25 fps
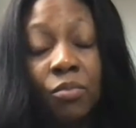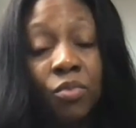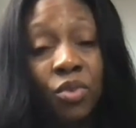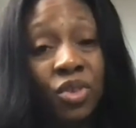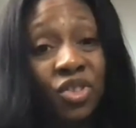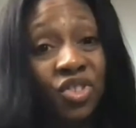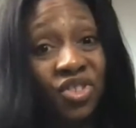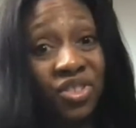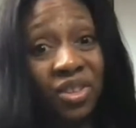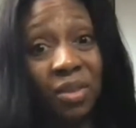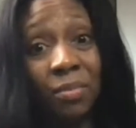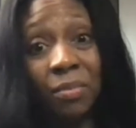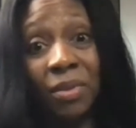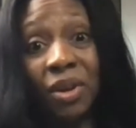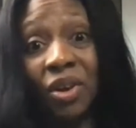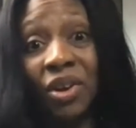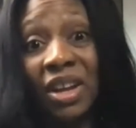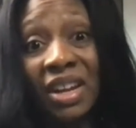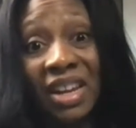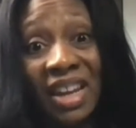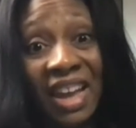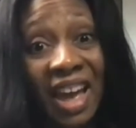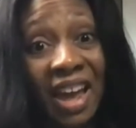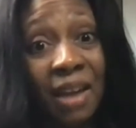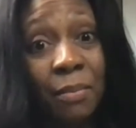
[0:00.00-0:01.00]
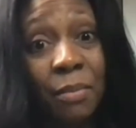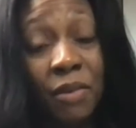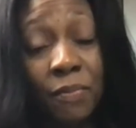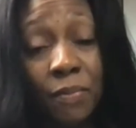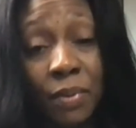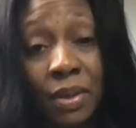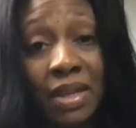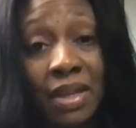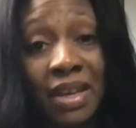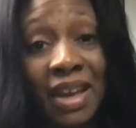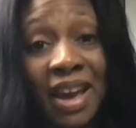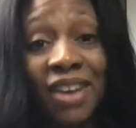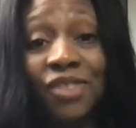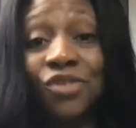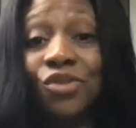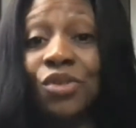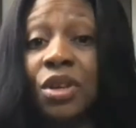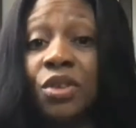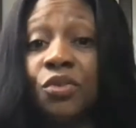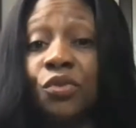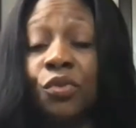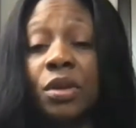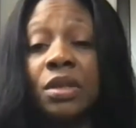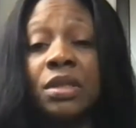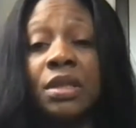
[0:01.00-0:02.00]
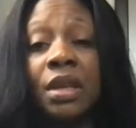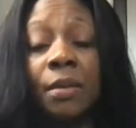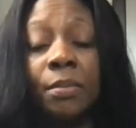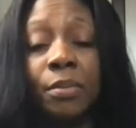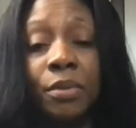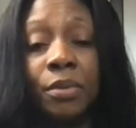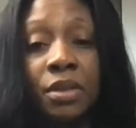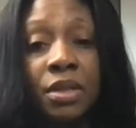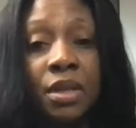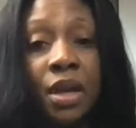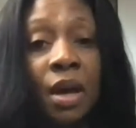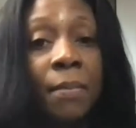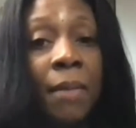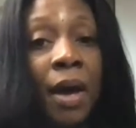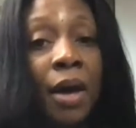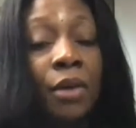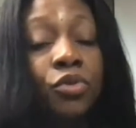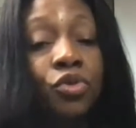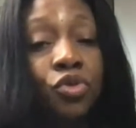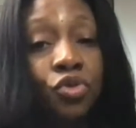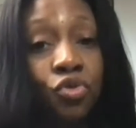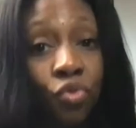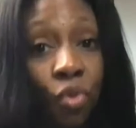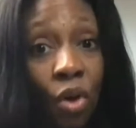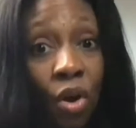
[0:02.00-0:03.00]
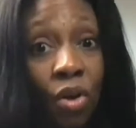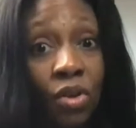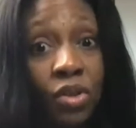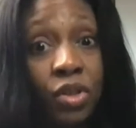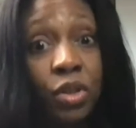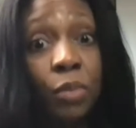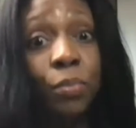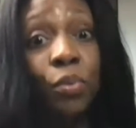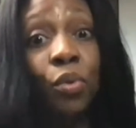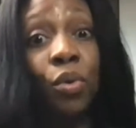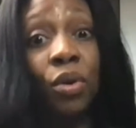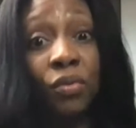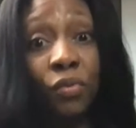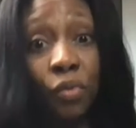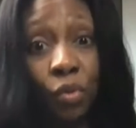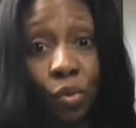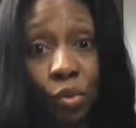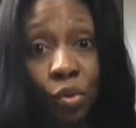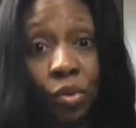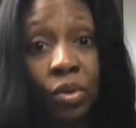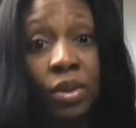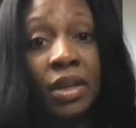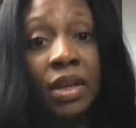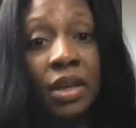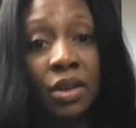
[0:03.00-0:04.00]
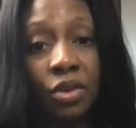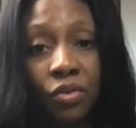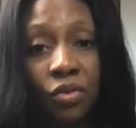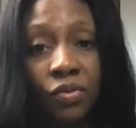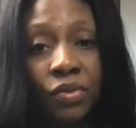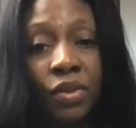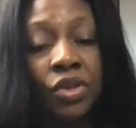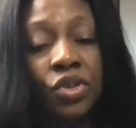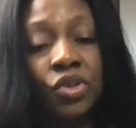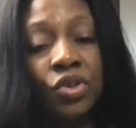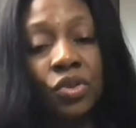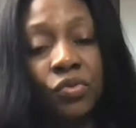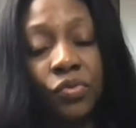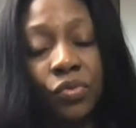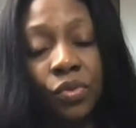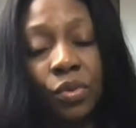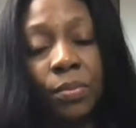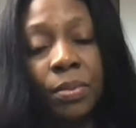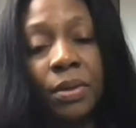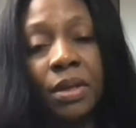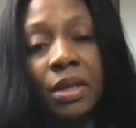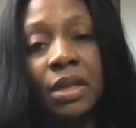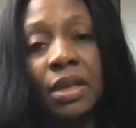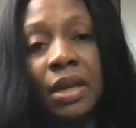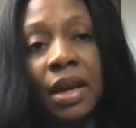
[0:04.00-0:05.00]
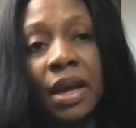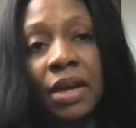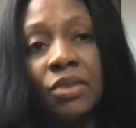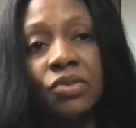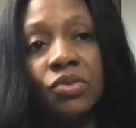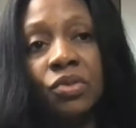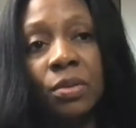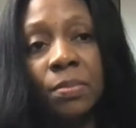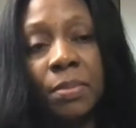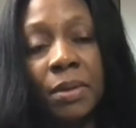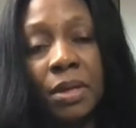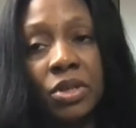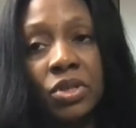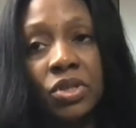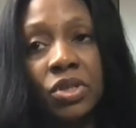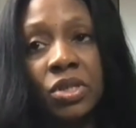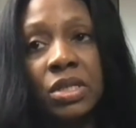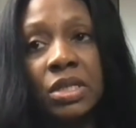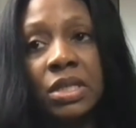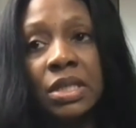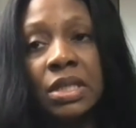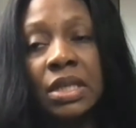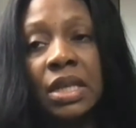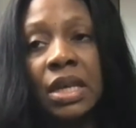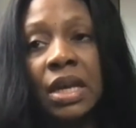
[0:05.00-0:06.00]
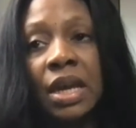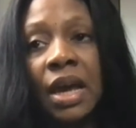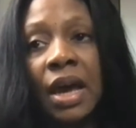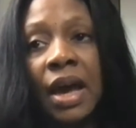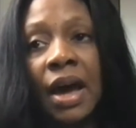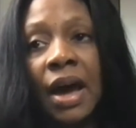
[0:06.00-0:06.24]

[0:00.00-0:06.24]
which the American Academy of Pediatrics, for example, has come out in strong support of early intervention for pediatric patients.